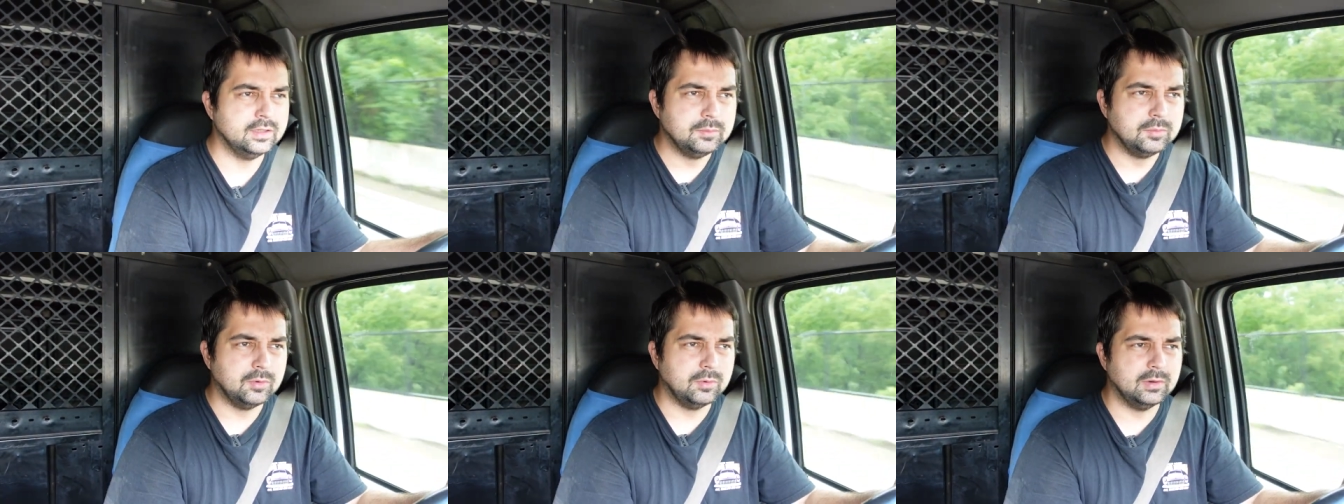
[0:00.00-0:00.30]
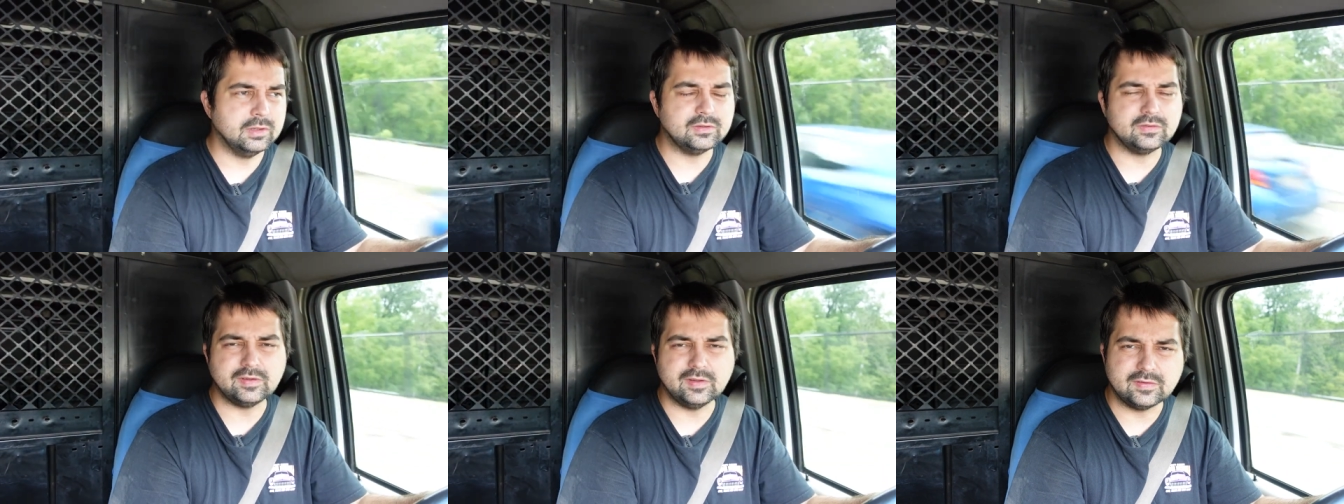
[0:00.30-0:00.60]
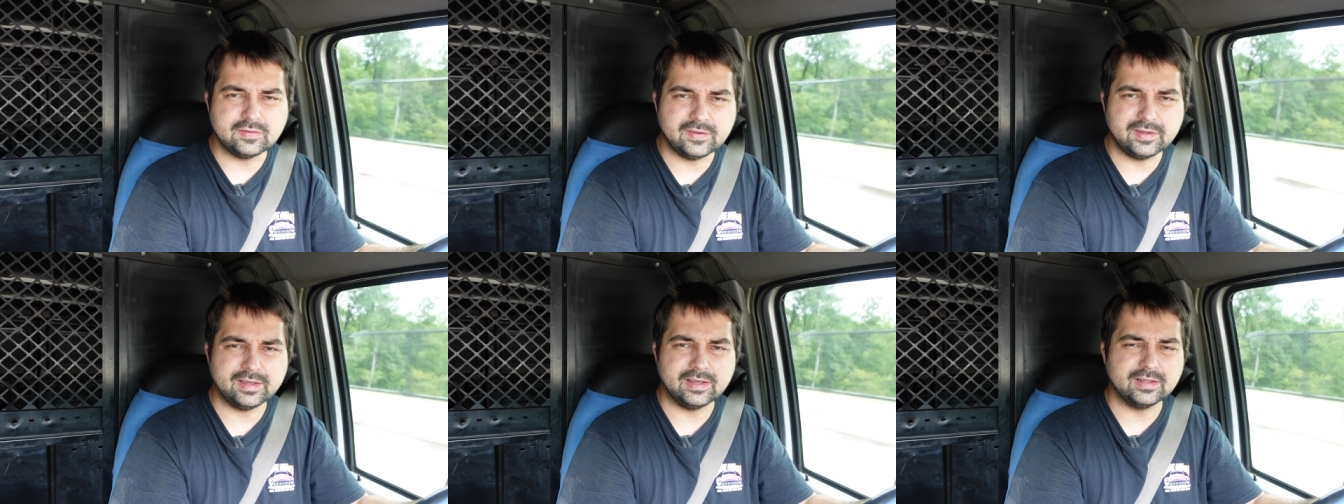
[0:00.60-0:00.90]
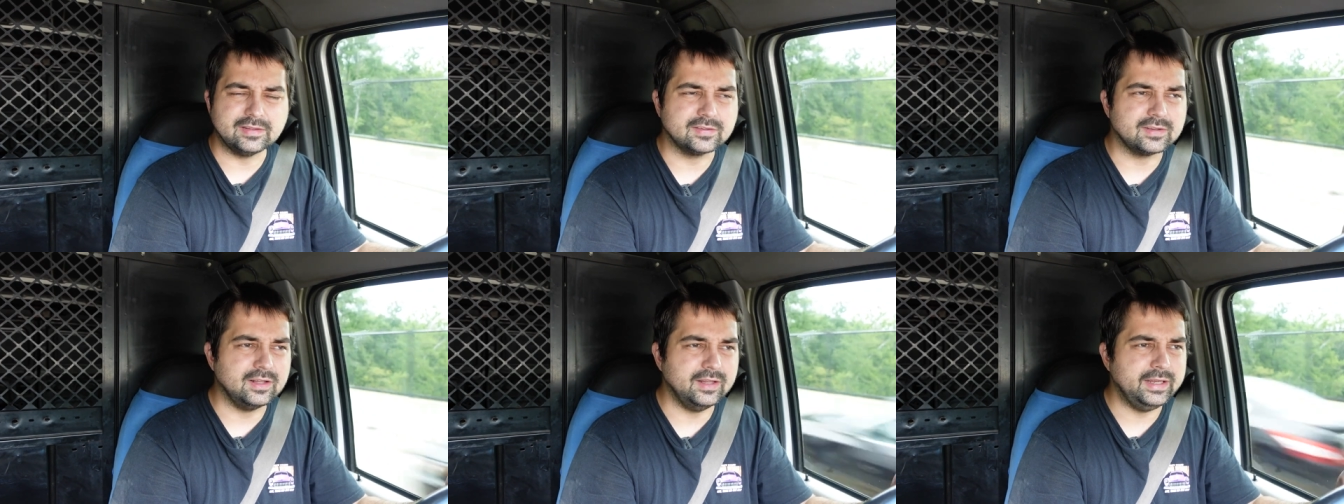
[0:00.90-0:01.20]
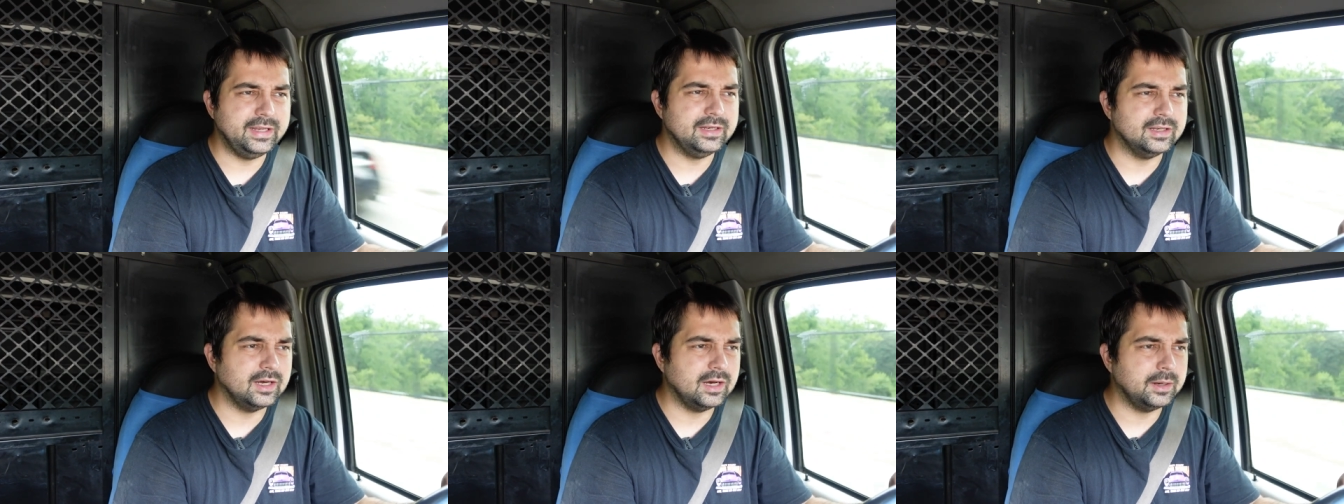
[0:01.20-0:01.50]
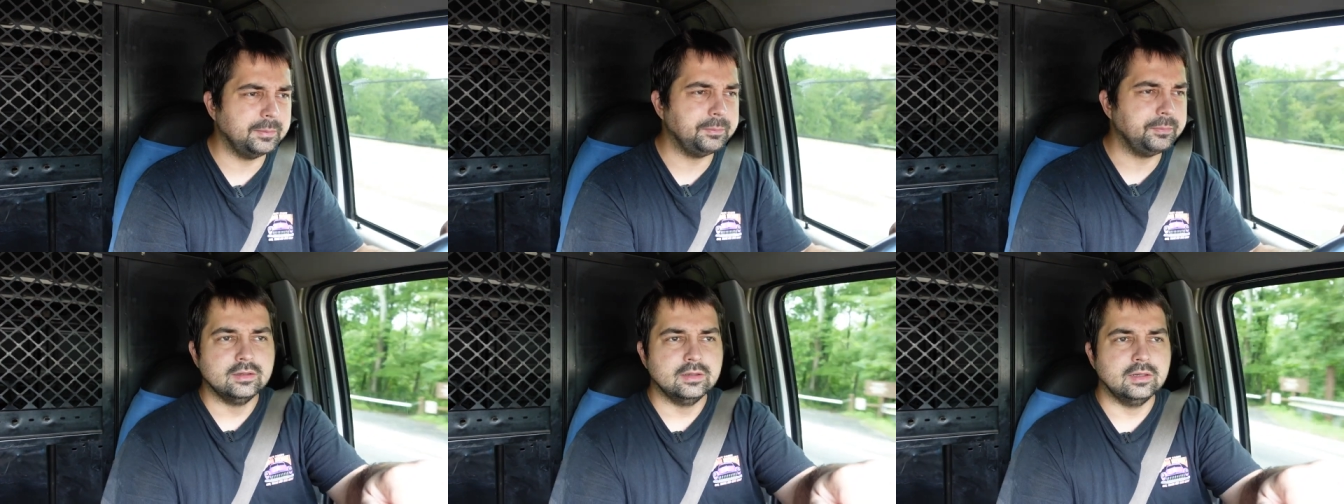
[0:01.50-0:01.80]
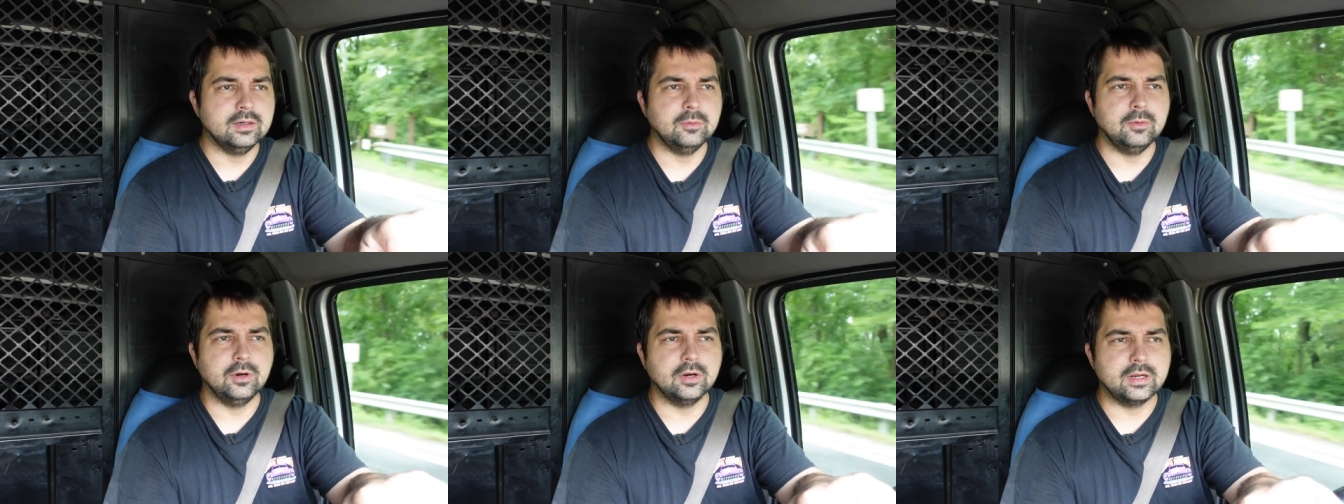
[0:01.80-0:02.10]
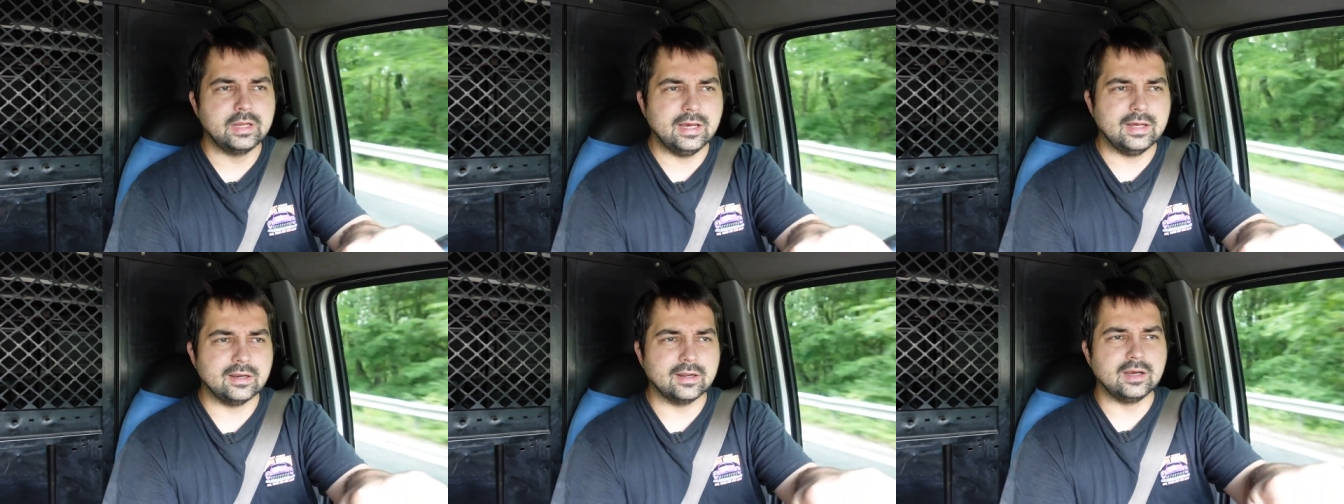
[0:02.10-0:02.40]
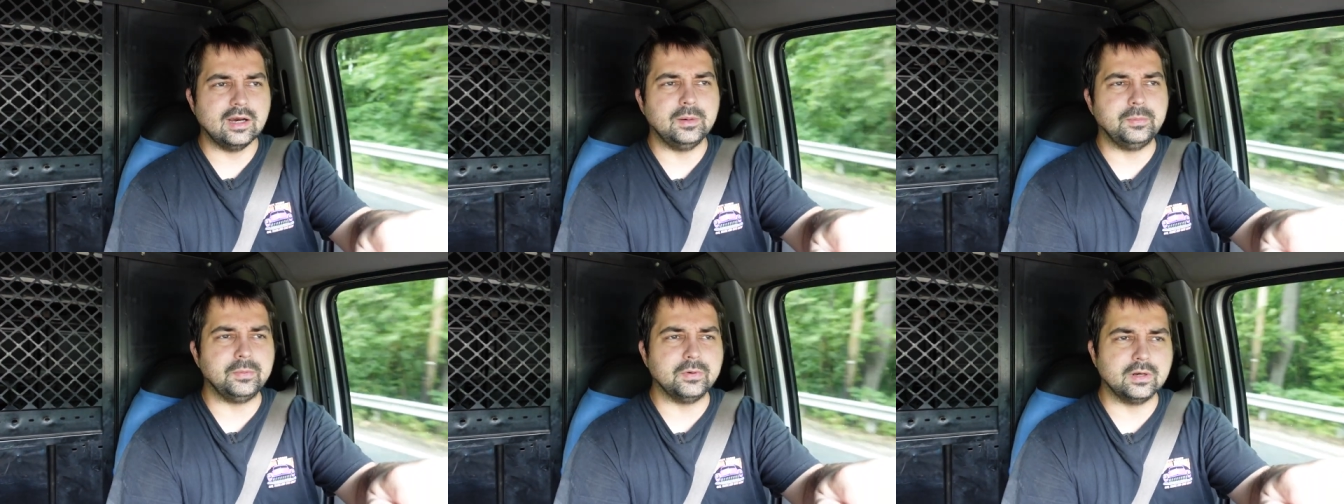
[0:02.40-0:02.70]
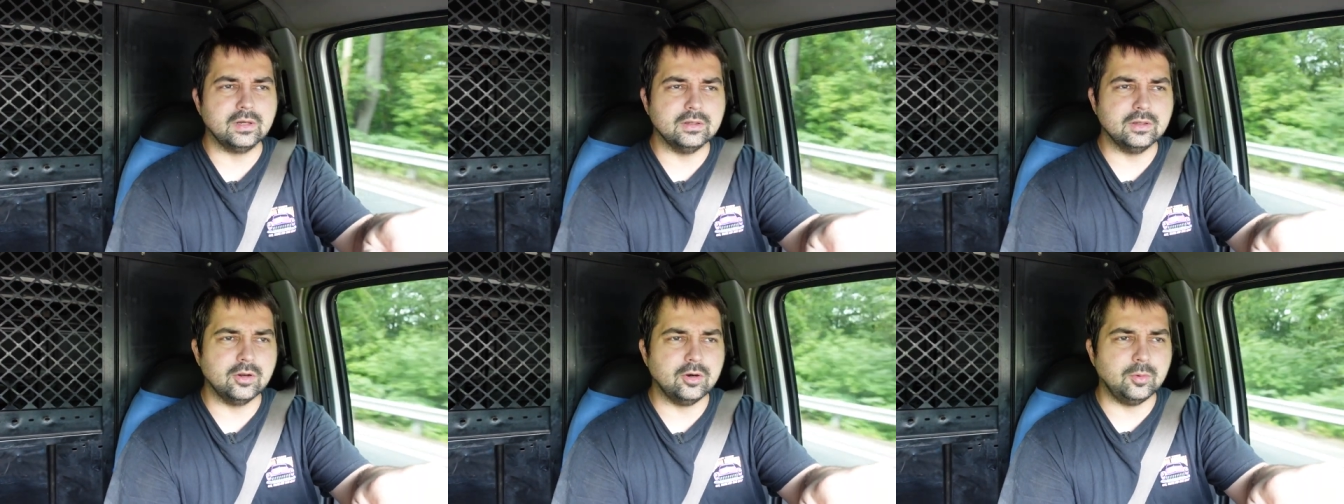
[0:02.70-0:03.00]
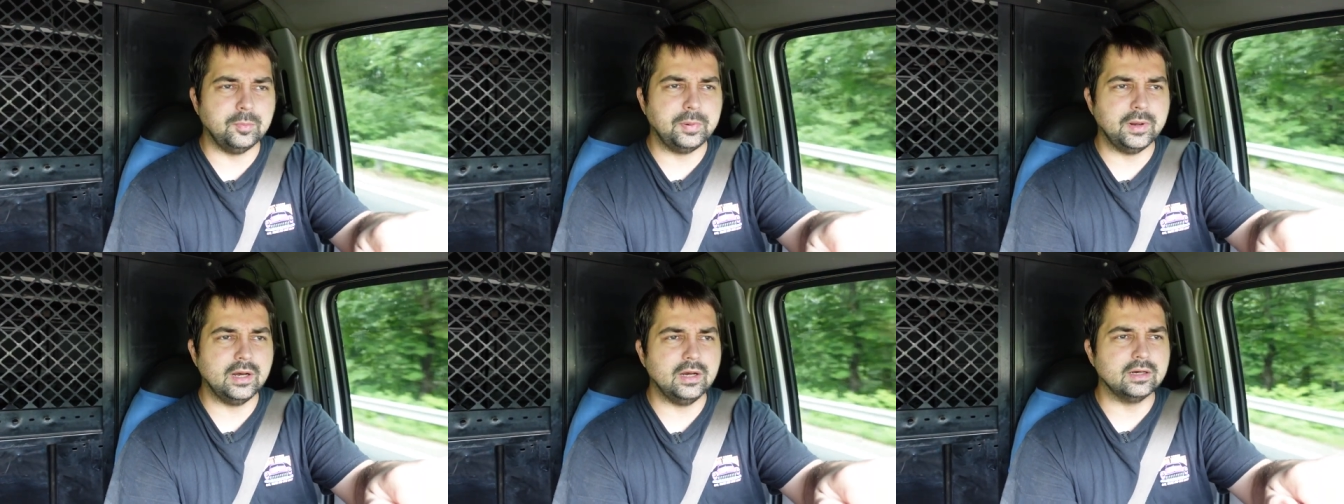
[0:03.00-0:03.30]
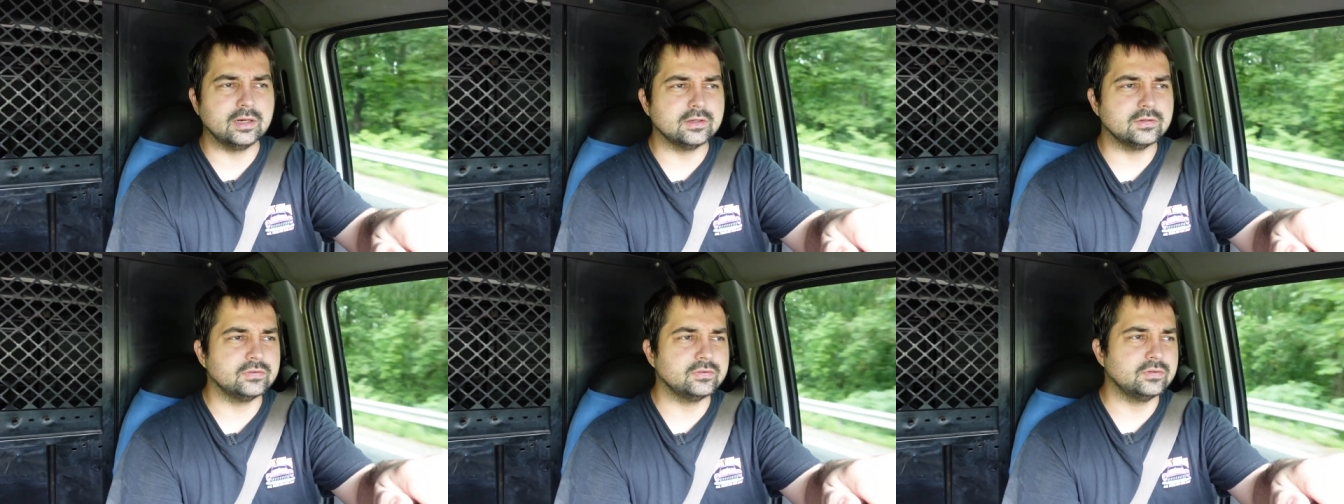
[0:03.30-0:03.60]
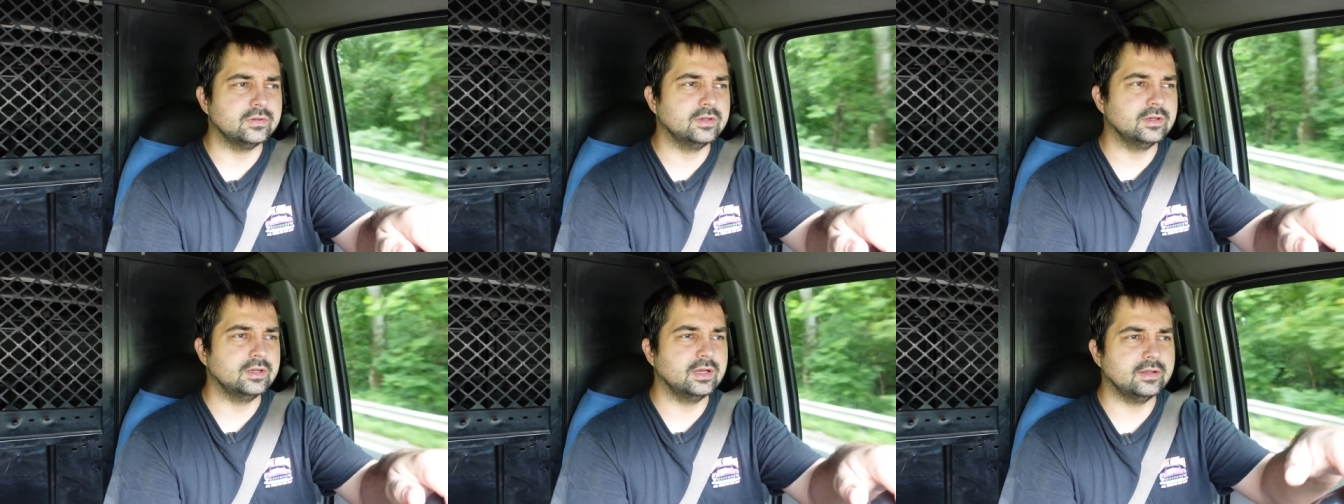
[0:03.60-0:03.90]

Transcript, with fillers: But once this thing gets cleaned up and work out a couple of the little bugs,